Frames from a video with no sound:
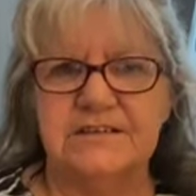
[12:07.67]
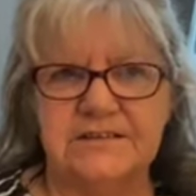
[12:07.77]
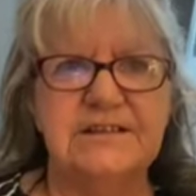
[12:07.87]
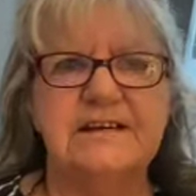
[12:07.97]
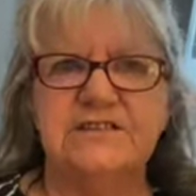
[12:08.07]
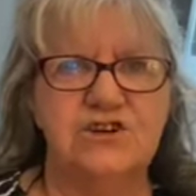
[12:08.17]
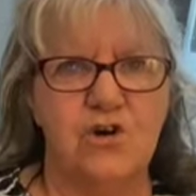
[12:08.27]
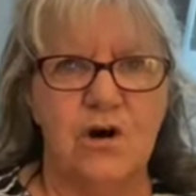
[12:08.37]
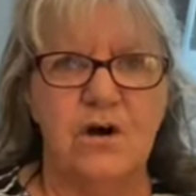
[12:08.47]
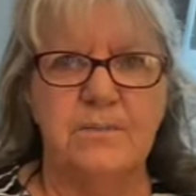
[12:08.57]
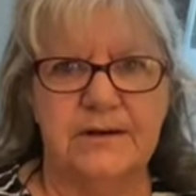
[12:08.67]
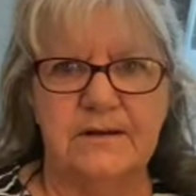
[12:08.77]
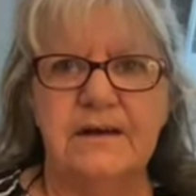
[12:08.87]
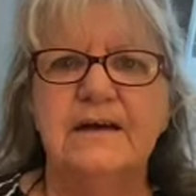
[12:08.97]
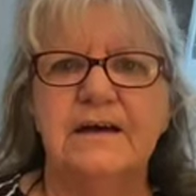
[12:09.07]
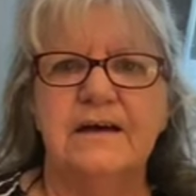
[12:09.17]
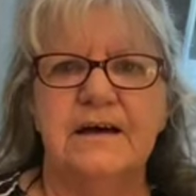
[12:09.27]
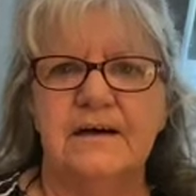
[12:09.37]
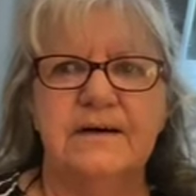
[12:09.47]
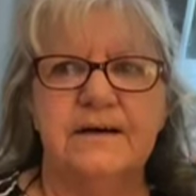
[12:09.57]
It's less common
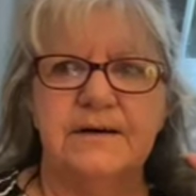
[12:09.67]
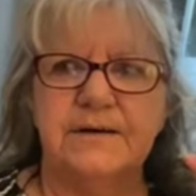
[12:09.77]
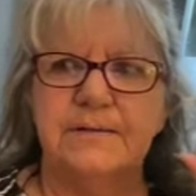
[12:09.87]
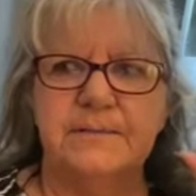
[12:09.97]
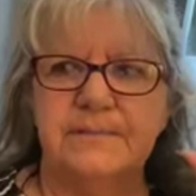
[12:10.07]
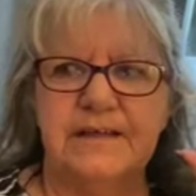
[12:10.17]
um,